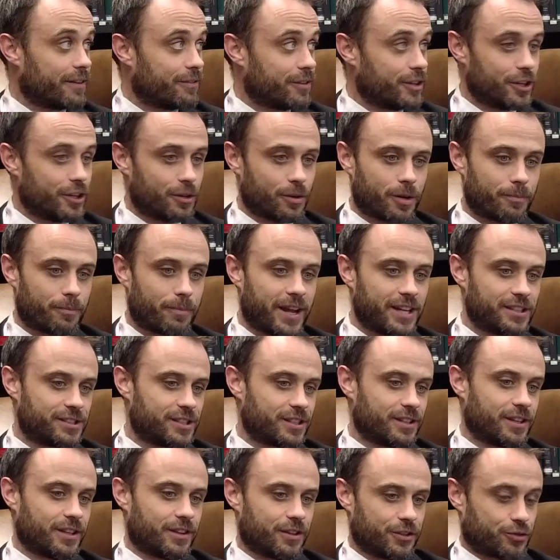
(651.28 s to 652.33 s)
given you are
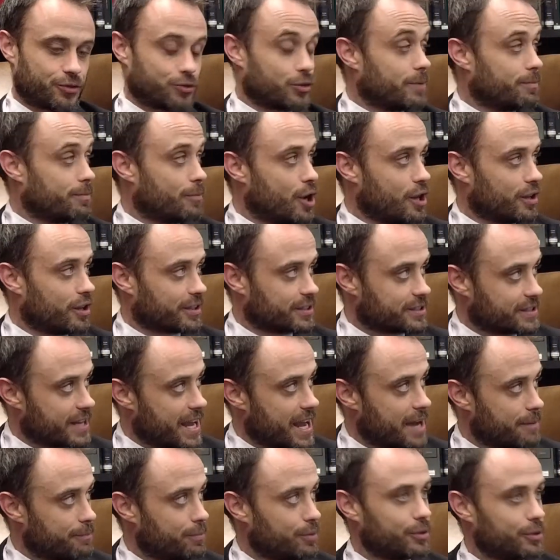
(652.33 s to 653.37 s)
basically the strip mall
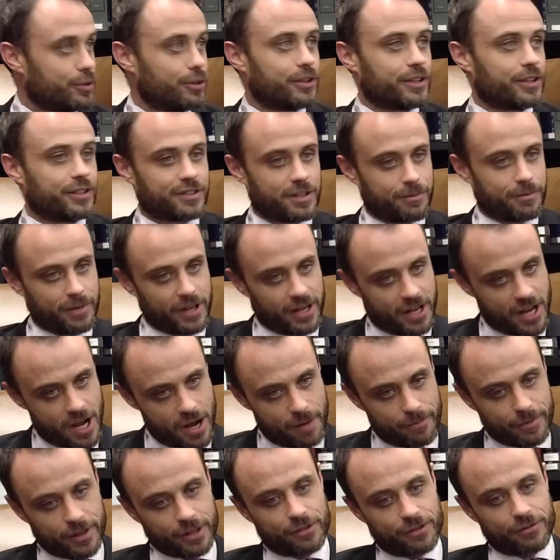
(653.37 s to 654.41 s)
example. There's somebody
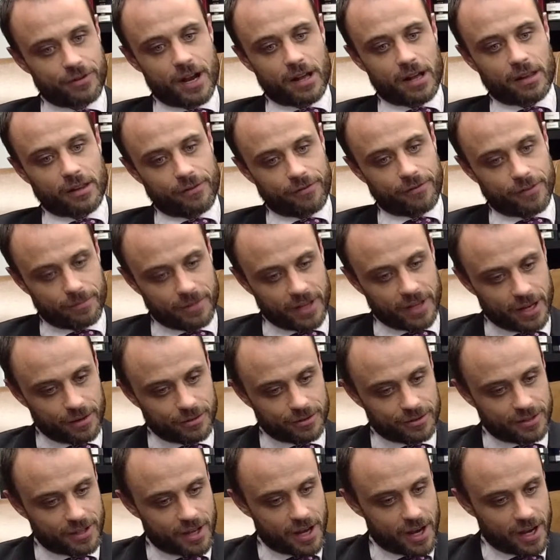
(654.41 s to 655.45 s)
coming directly from the
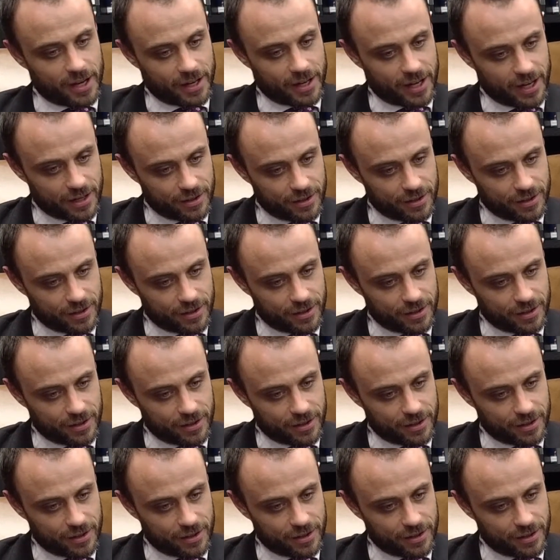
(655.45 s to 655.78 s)
outside